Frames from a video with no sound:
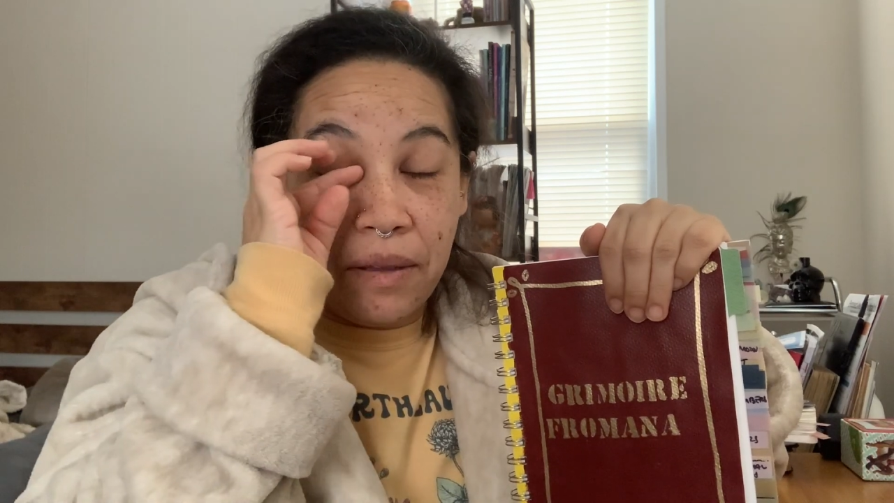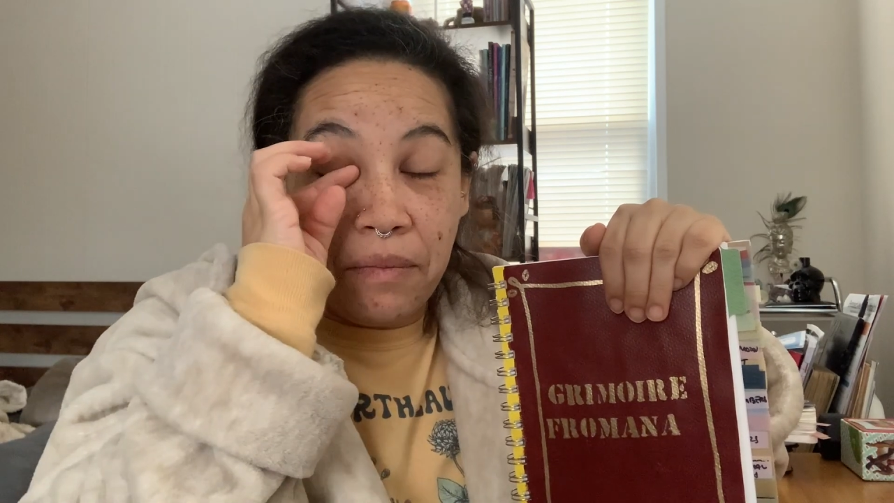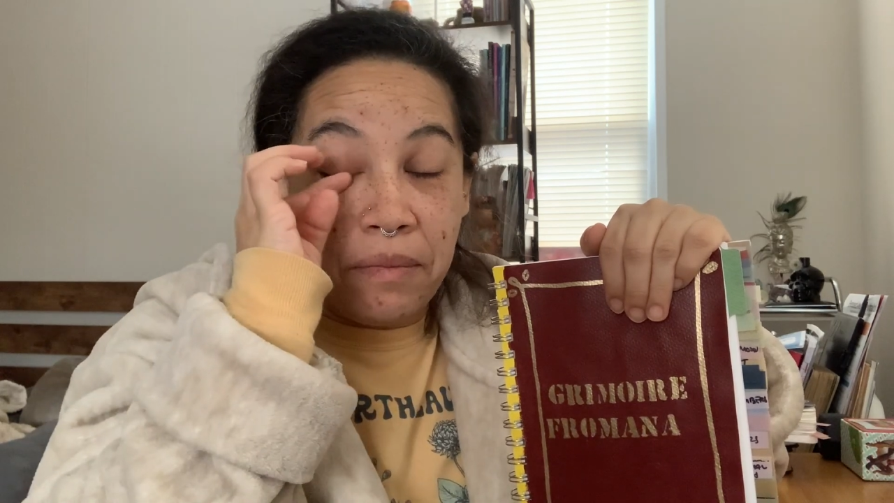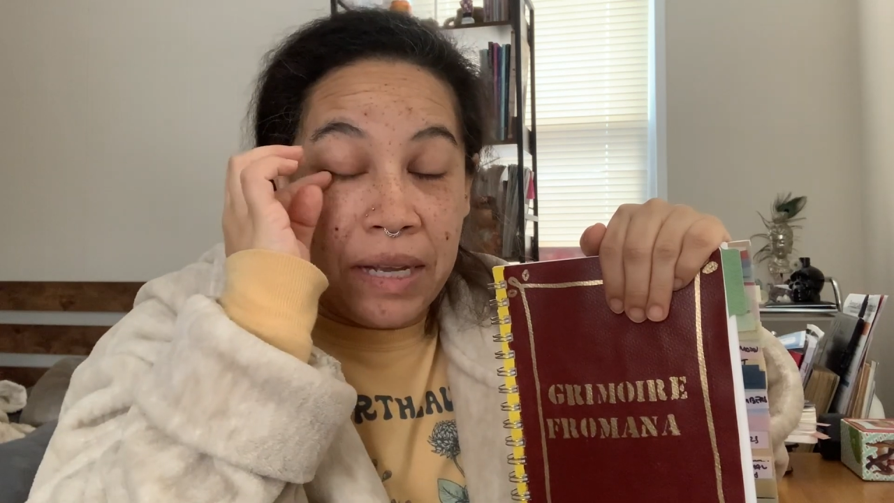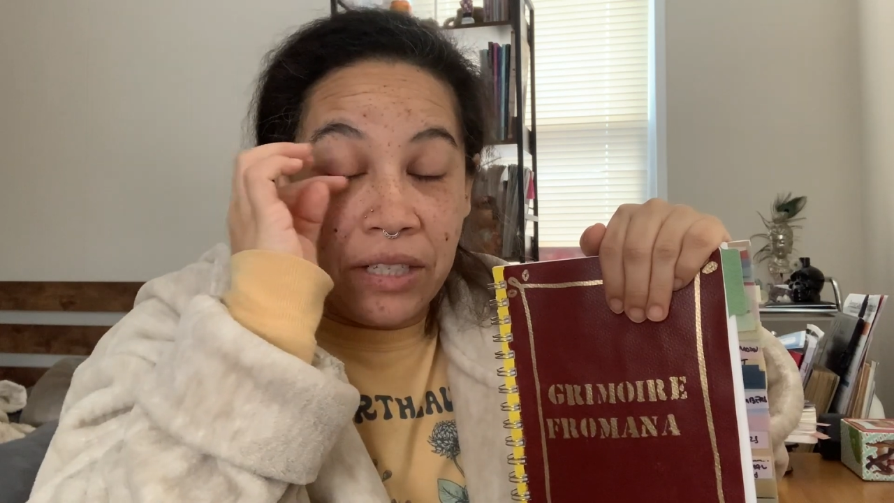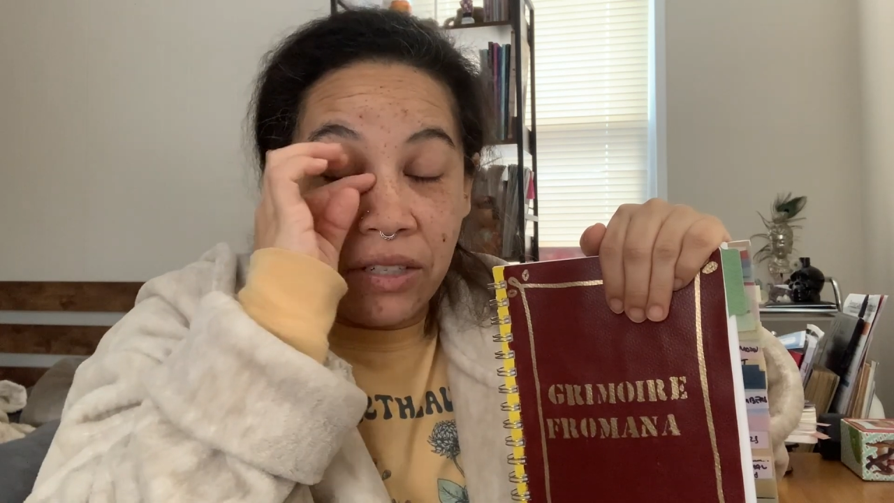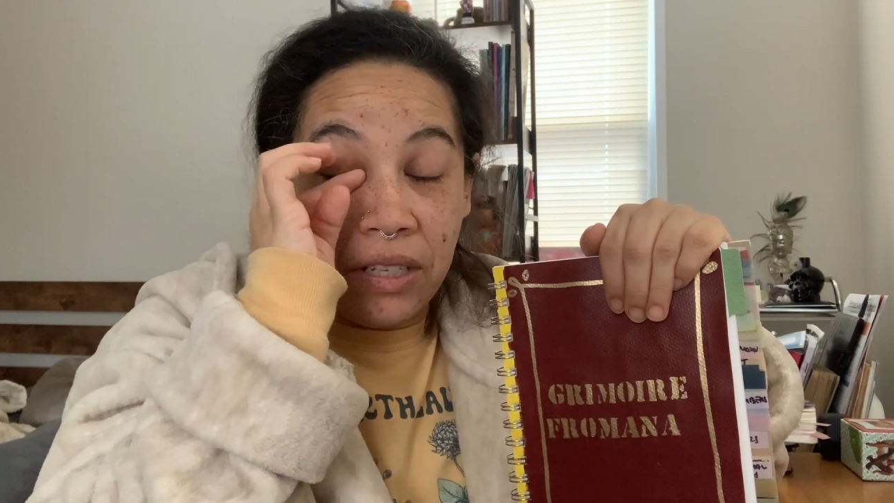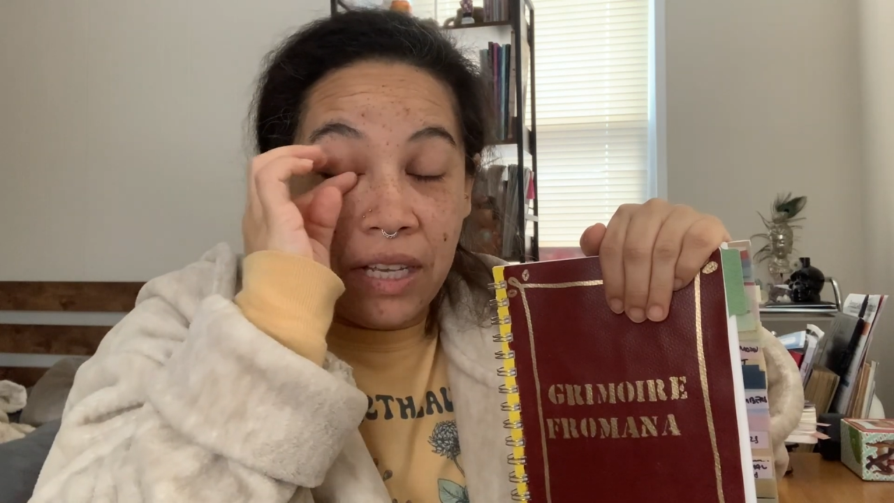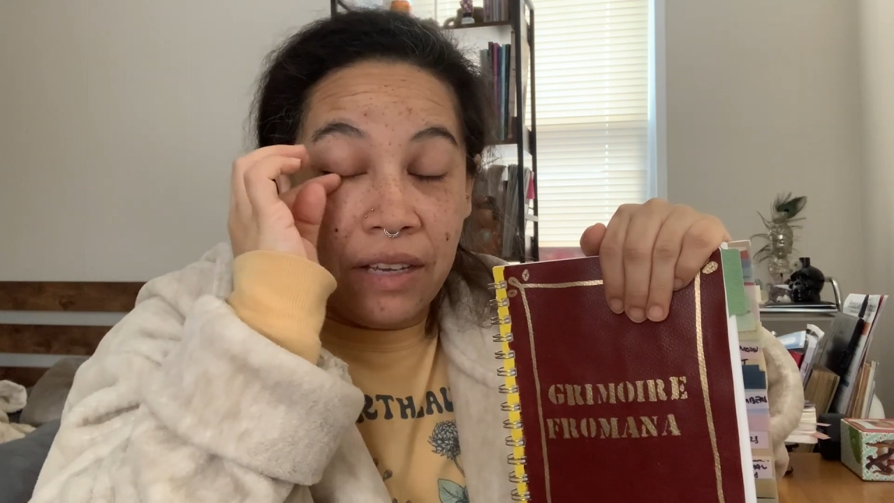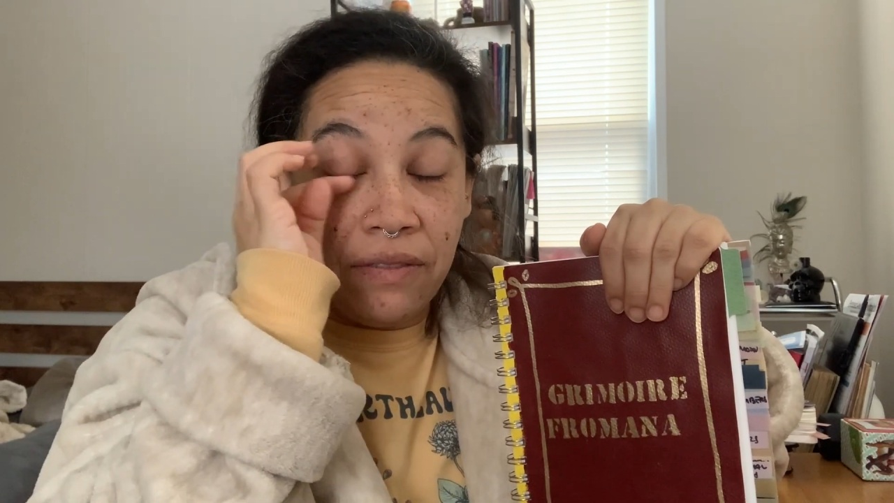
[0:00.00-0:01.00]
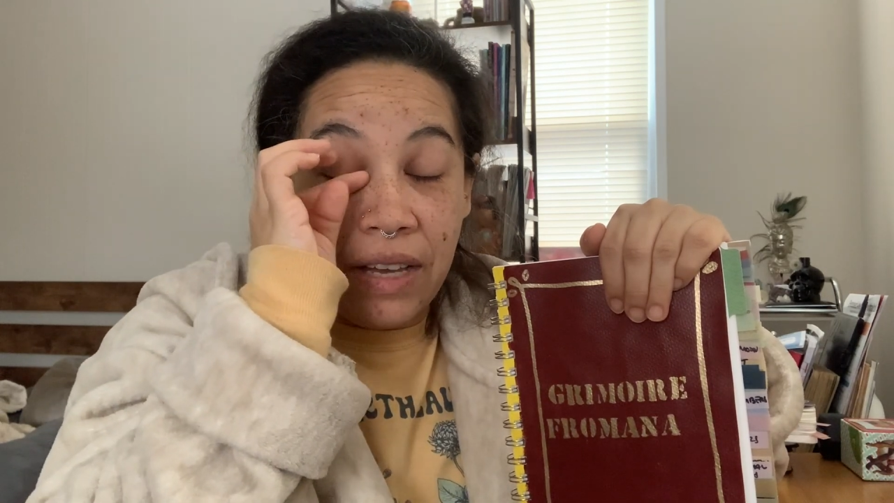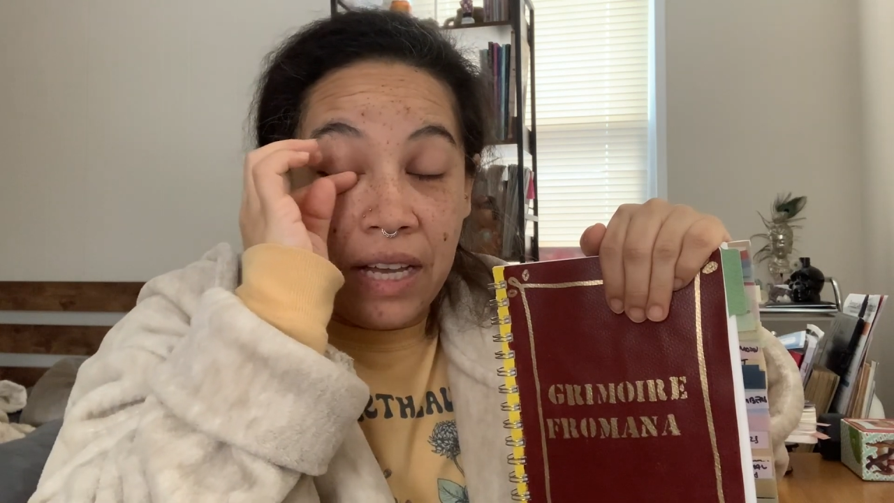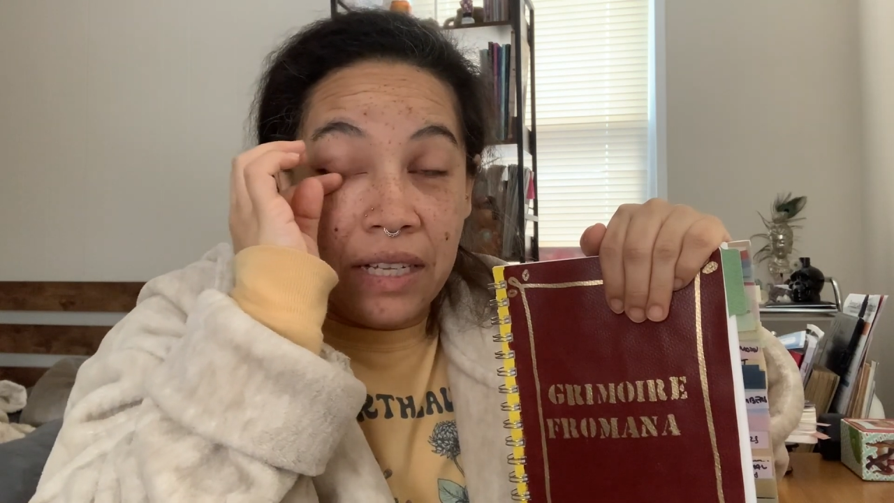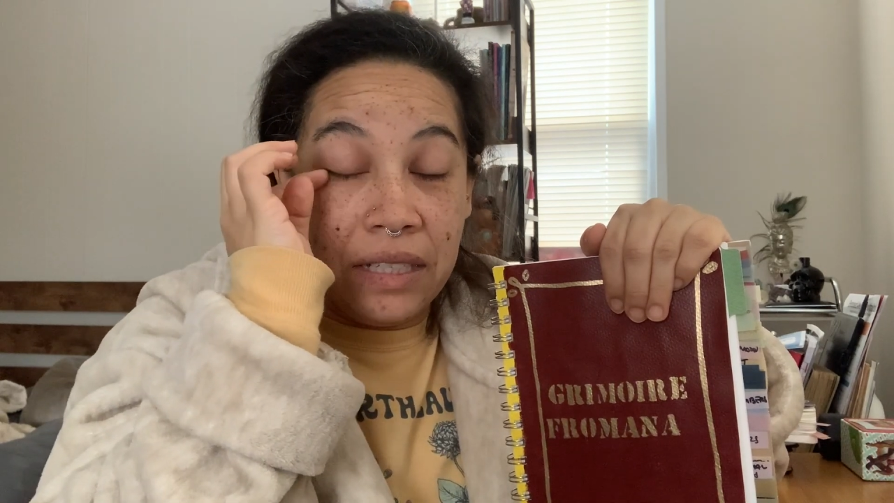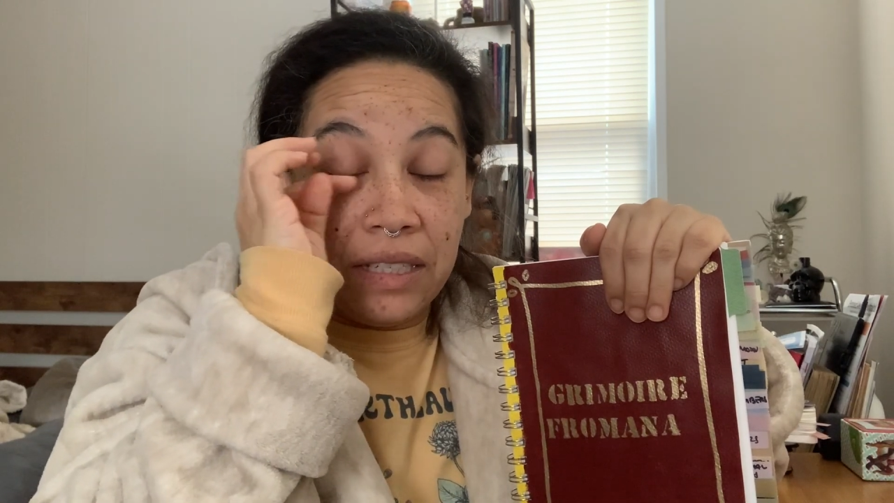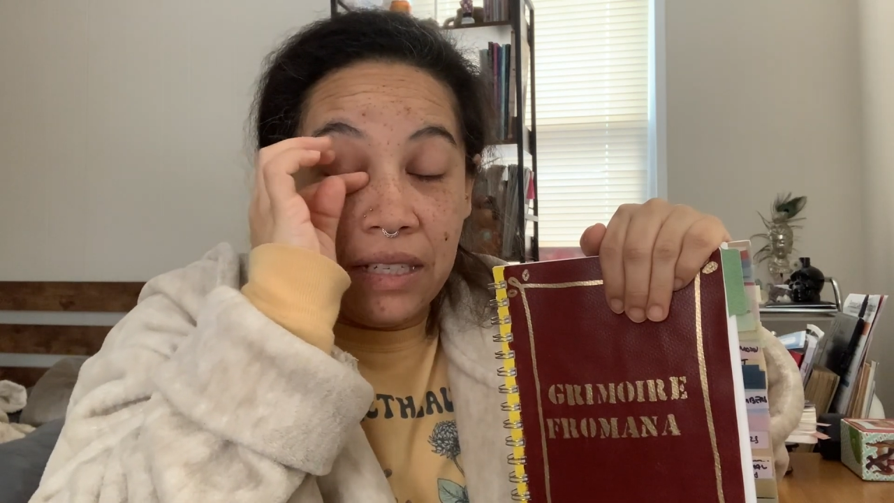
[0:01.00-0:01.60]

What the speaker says: magical life, and